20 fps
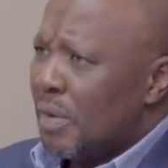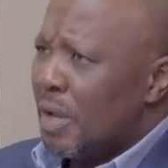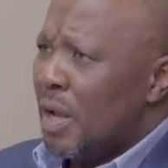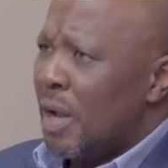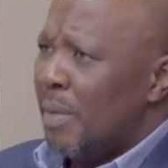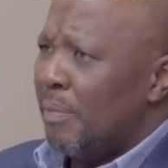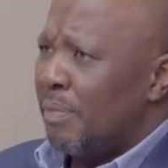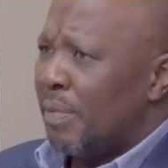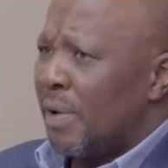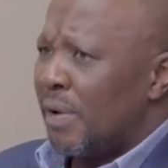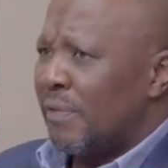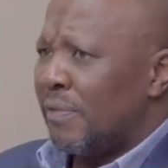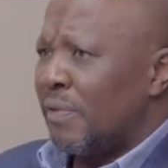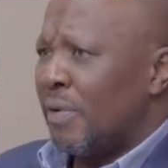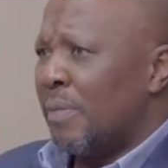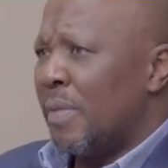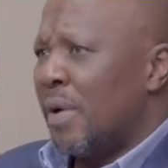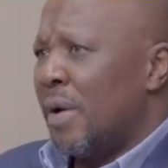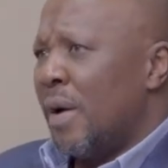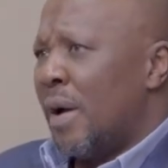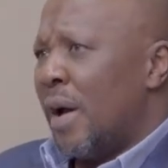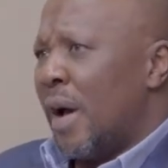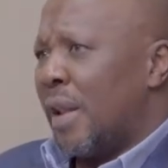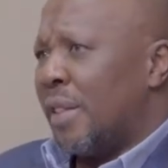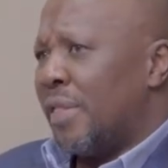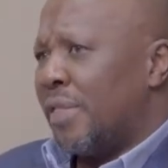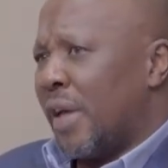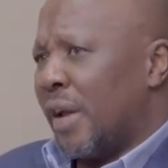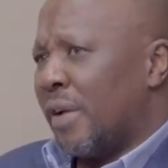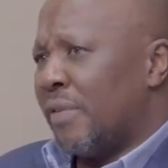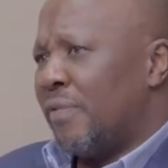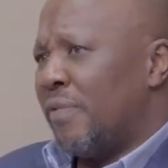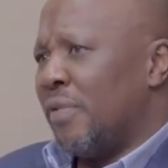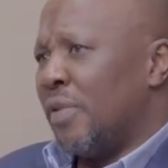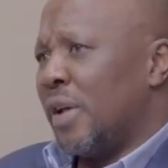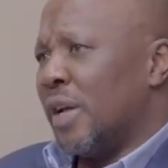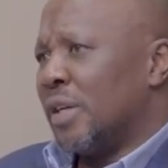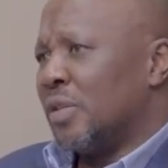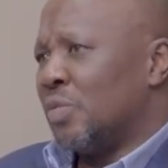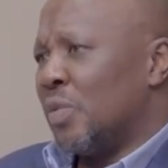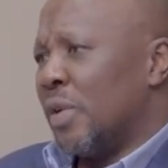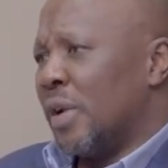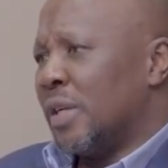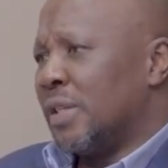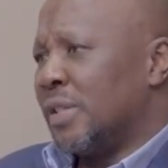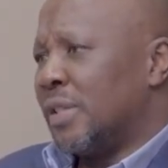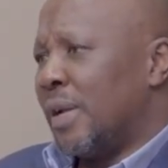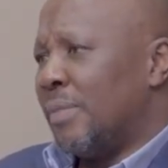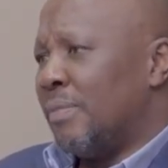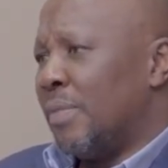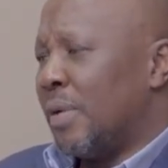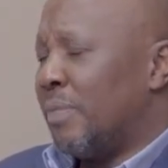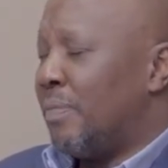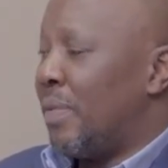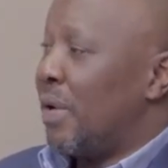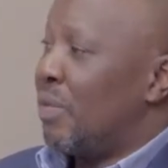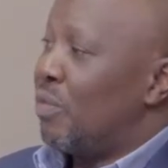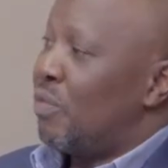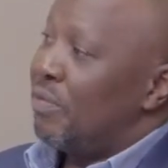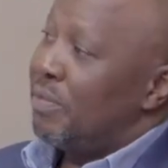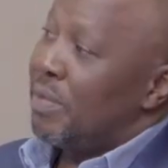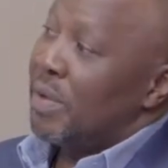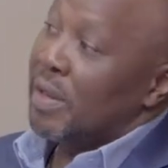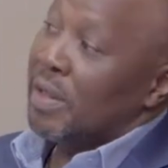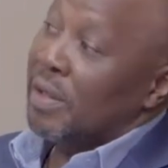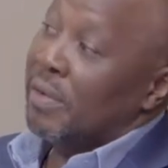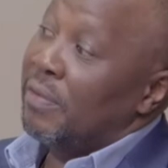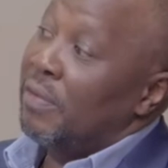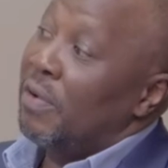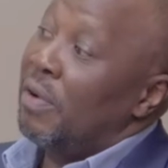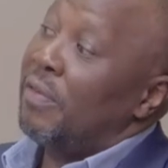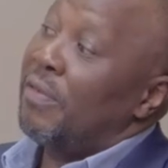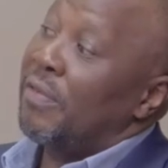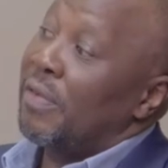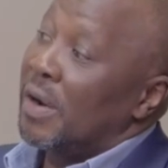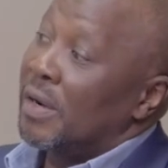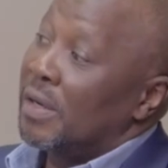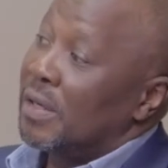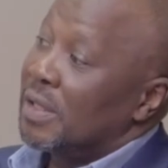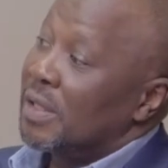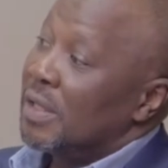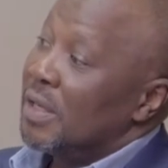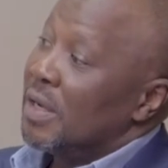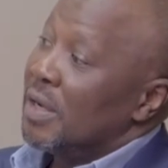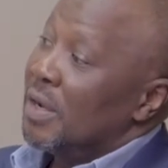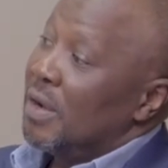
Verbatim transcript: um, platform. And thankfully, as well as Stanbic Bank, we've been in the forefront